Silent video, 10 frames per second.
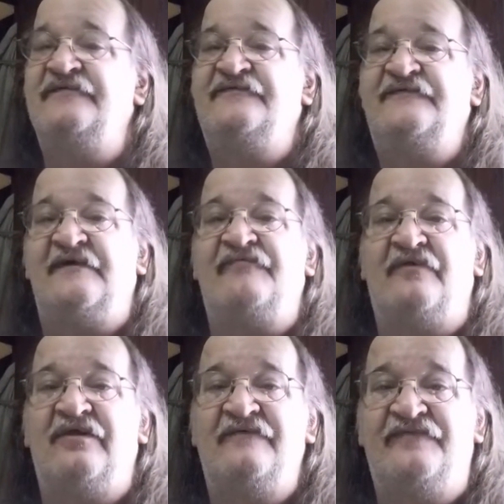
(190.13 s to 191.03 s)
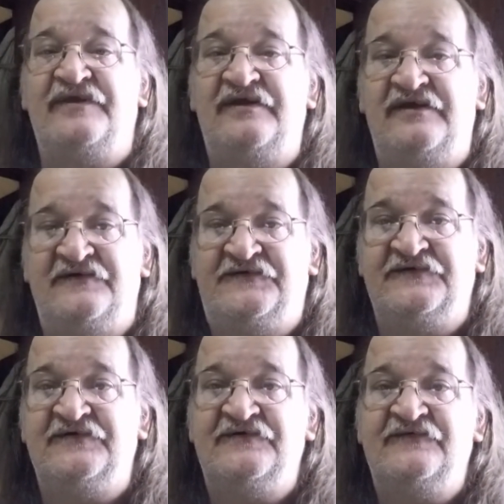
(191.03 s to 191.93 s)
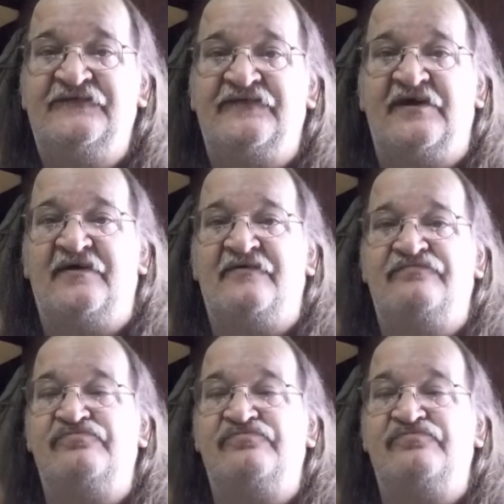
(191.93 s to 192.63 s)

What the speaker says: several of the issues that are